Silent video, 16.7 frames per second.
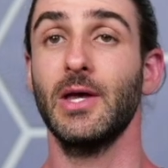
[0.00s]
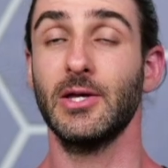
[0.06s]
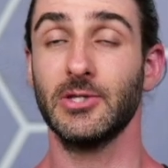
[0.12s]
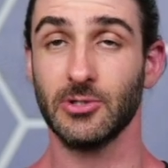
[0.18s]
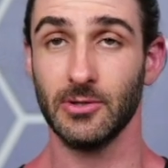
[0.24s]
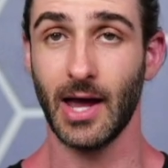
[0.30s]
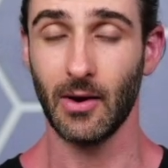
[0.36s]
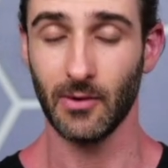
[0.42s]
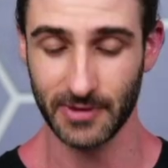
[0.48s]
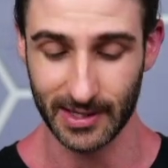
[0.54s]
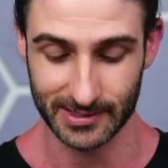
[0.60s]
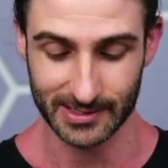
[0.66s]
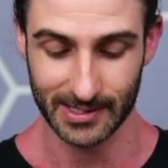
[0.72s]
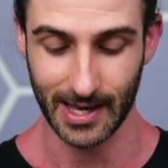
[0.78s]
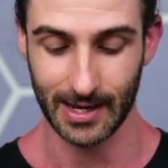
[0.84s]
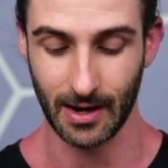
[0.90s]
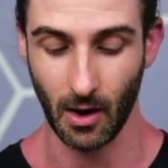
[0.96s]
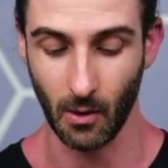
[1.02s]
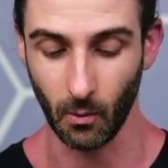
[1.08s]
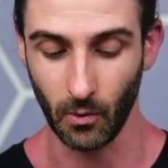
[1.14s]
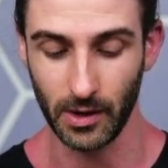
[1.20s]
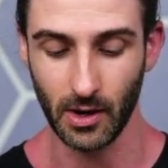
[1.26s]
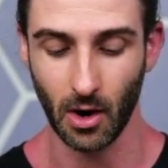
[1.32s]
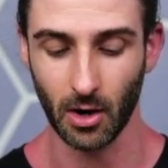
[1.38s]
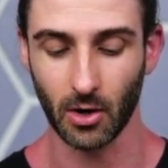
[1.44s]
So now with that said,
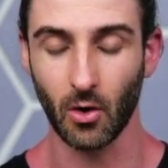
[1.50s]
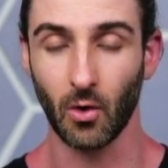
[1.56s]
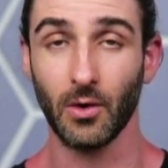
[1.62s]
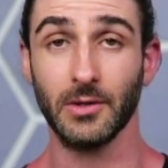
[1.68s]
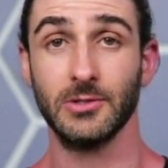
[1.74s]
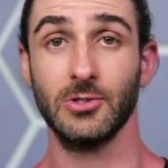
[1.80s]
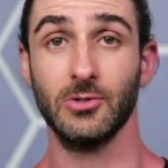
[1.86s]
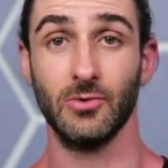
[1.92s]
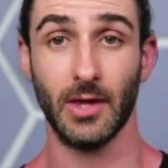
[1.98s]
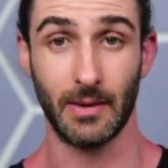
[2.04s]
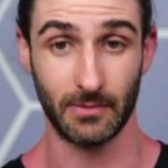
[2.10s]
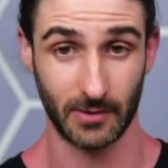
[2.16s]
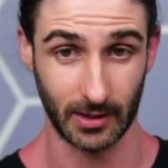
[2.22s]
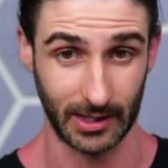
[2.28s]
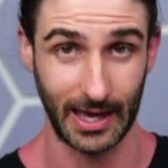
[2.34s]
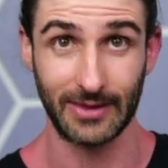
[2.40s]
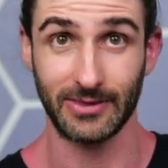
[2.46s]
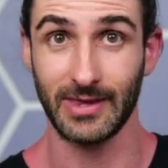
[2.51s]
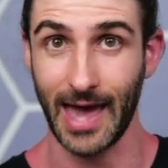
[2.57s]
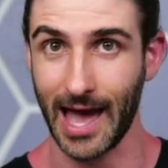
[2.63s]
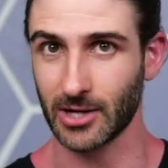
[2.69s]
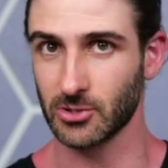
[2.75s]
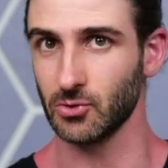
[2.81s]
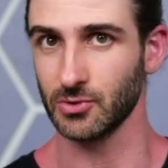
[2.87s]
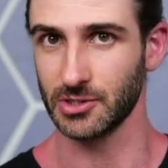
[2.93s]
we are going to then get the
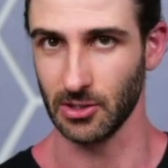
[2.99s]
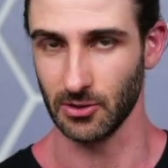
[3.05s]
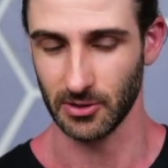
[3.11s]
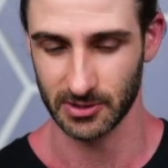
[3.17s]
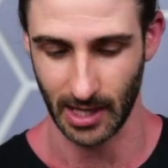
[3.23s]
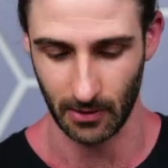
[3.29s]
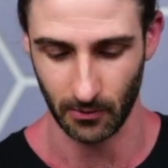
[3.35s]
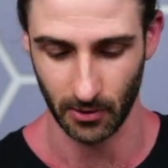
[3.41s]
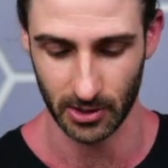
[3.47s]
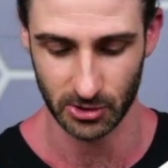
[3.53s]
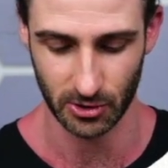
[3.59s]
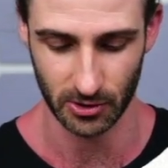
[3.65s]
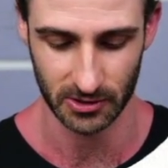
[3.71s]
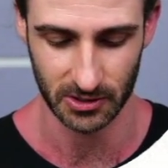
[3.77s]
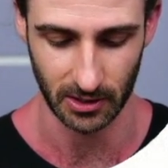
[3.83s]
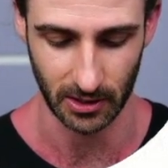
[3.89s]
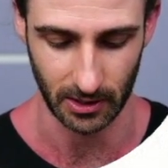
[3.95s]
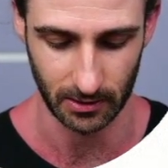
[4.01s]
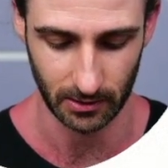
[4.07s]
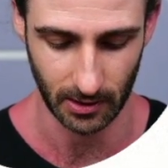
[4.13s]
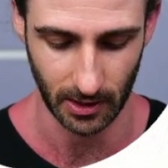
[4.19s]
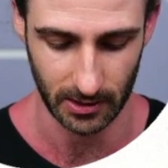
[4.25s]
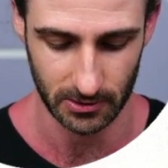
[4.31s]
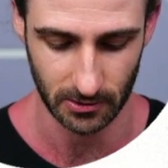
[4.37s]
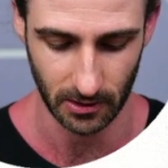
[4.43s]
actual series that we're interested in.
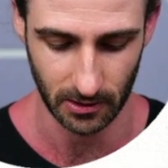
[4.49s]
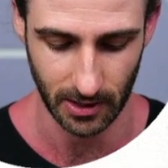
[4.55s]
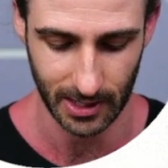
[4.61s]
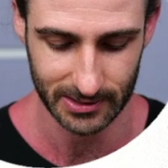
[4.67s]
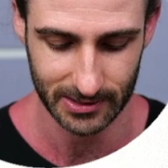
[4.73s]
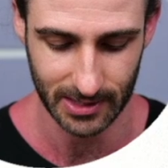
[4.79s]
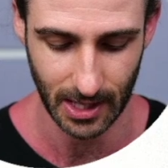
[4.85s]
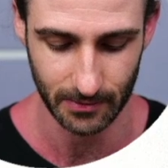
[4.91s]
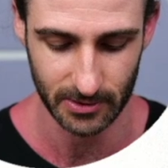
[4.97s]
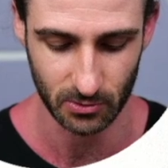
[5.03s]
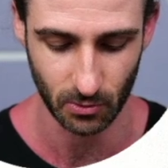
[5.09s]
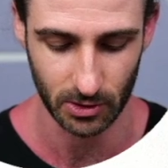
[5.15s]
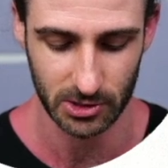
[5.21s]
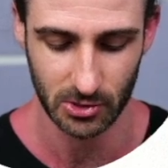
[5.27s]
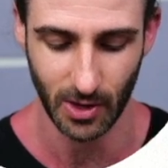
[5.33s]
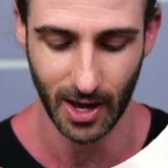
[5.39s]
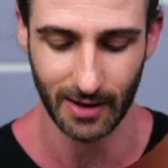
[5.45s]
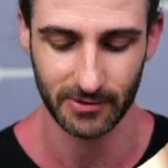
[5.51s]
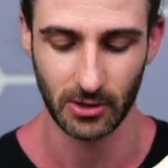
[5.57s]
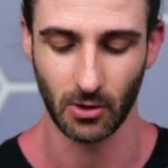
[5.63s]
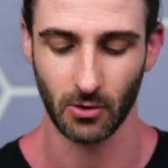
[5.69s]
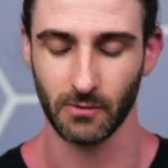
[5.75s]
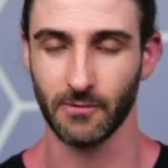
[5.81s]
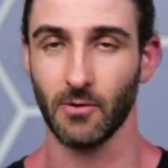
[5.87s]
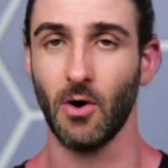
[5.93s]
Okay. So the next step is once you have
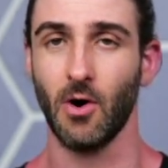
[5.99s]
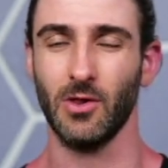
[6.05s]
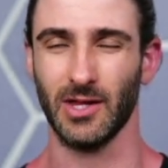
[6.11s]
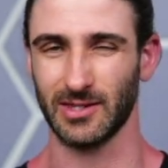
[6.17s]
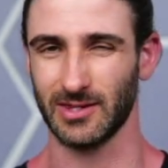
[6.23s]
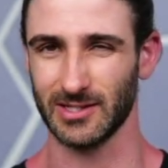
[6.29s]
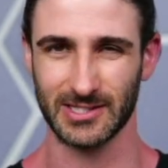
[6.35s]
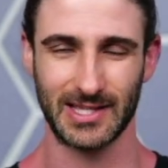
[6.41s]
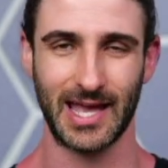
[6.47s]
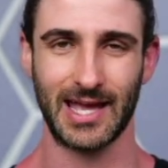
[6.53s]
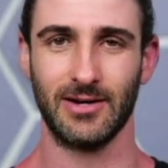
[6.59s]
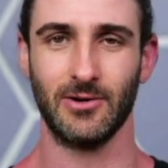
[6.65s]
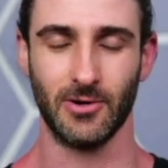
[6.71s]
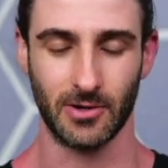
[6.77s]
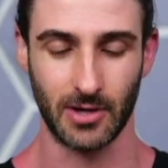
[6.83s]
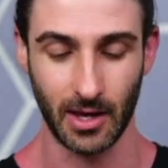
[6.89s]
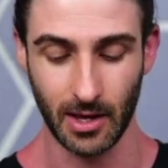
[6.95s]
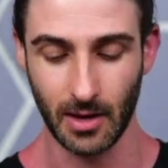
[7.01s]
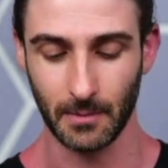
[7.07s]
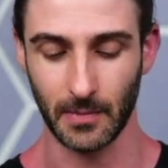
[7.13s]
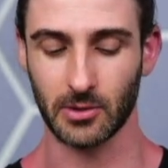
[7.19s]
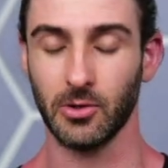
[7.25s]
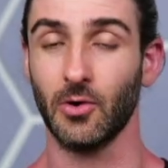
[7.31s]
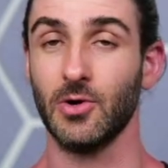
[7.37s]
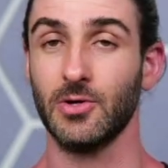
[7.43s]
the overall, like the standard
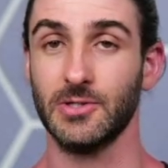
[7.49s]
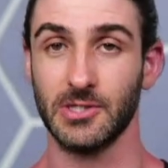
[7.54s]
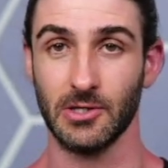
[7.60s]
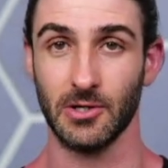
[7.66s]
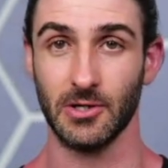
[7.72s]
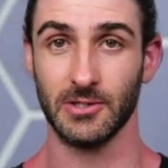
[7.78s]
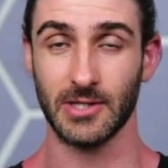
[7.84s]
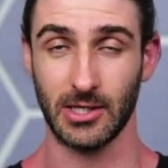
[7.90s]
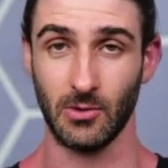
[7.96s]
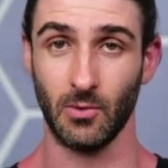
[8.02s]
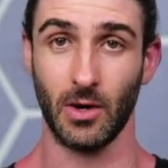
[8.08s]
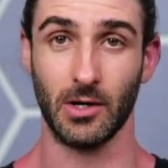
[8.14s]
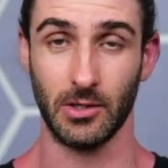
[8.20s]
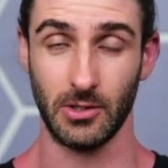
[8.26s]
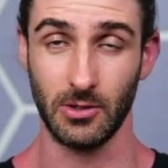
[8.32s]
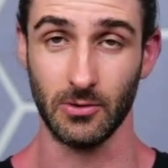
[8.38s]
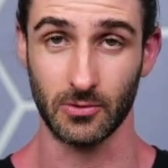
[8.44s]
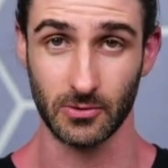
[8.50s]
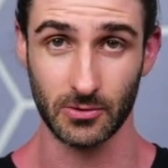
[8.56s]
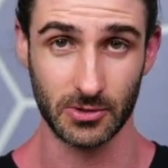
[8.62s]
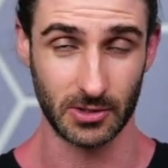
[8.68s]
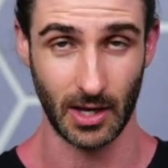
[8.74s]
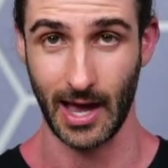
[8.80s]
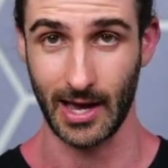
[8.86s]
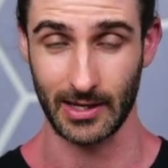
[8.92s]
Maclaurin series that you want to
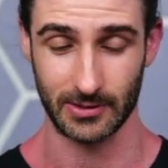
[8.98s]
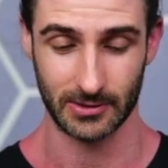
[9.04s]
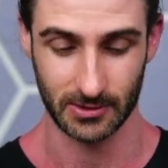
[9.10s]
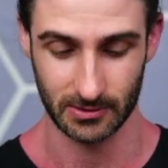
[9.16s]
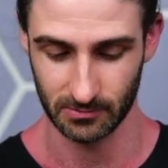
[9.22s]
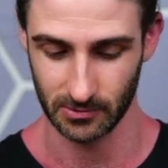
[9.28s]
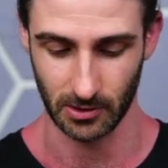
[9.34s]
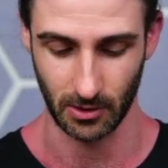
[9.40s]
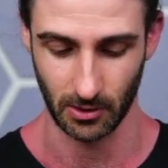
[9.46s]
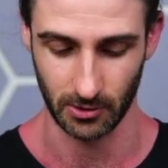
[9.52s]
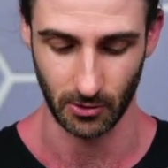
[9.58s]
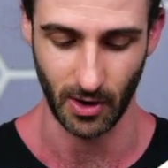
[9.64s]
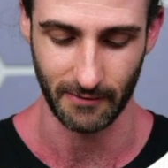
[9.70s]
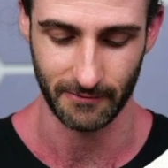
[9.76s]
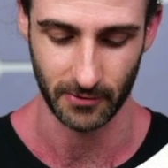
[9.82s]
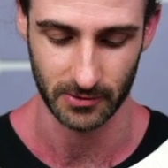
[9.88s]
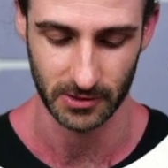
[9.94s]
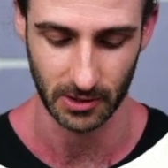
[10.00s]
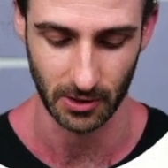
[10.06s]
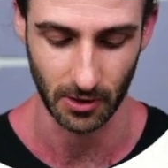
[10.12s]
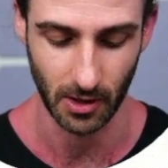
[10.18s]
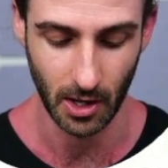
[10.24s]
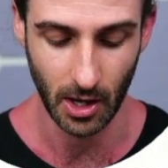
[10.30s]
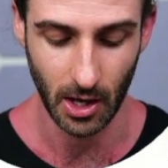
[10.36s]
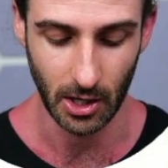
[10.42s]
use as, your reference
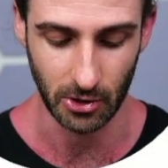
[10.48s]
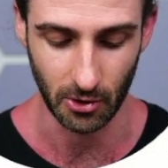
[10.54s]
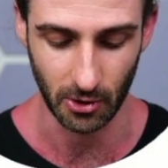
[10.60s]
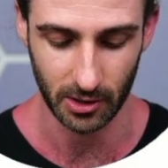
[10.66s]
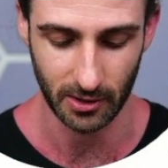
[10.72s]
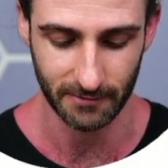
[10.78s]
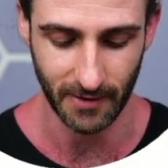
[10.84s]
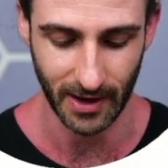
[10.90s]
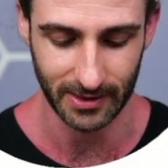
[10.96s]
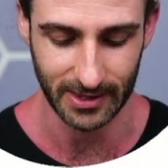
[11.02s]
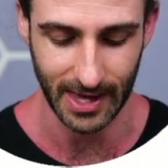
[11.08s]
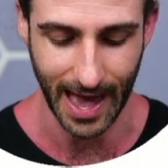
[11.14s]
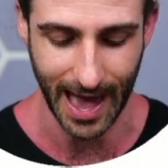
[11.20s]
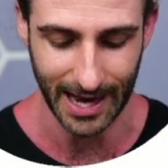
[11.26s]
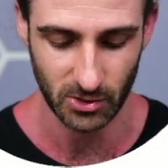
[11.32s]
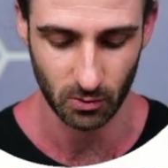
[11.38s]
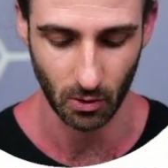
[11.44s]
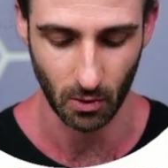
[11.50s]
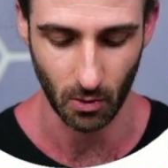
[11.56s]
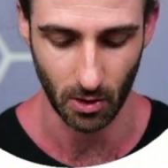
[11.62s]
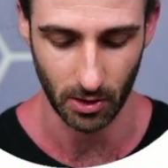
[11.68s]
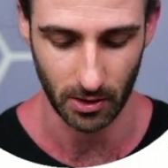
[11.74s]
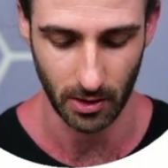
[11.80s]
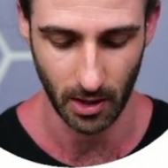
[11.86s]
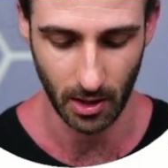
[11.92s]
here, you're going to find the actual
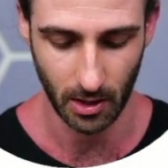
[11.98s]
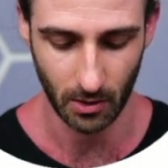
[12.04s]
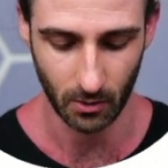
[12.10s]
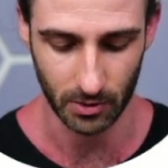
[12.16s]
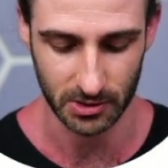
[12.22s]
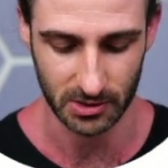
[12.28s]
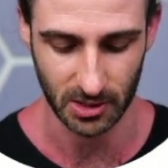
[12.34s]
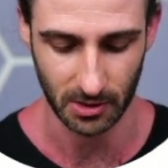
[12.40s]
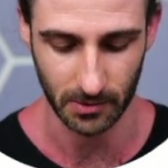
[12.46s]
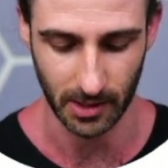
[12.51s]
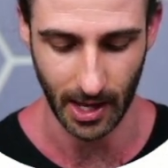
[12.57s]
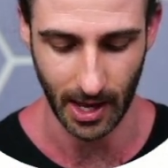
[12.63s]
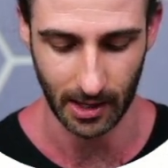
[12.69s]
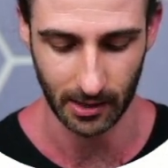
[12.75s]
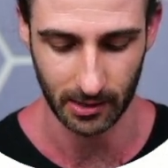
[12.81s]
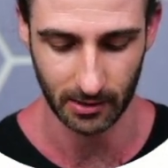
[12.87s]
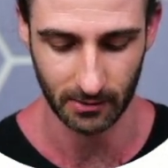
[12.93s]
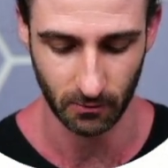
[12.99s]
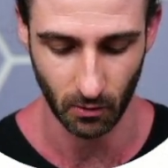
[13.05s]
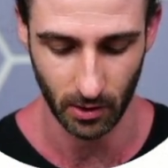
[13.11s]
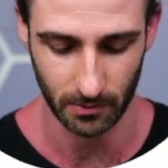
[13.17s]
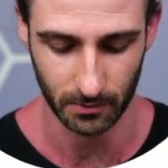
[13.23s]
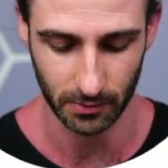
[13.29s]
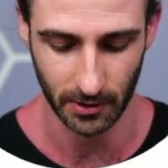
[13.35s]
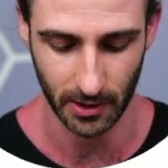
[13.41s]
one, which is going to be ln of
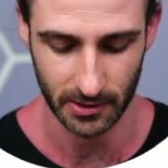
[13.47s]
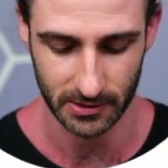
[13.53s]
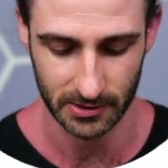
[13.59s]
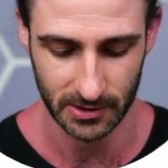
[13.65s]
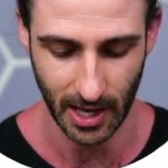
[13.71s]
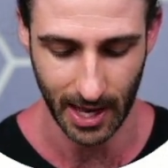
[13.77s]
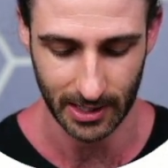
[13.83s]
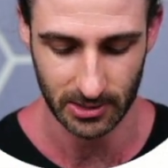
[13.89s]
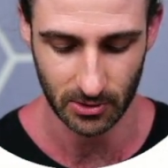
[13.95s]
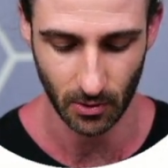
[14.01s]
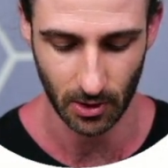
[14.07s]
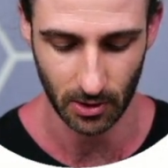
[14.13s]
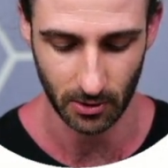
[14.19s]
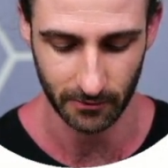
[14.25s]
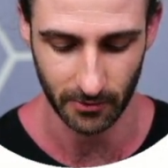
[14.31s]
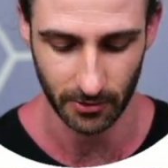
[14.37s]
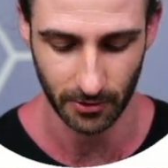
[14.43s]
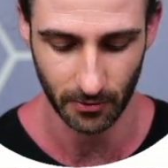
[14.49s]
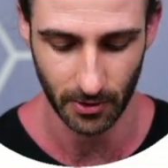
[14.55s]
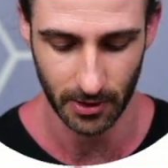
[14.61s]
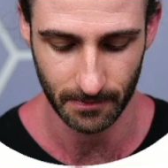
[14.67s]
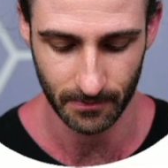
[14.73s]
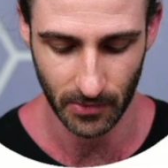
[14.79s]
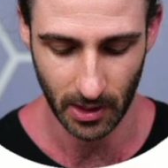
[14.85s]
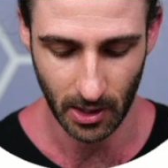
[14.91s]
1 plus x squared over
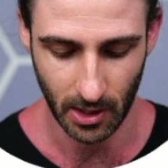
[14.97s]
3.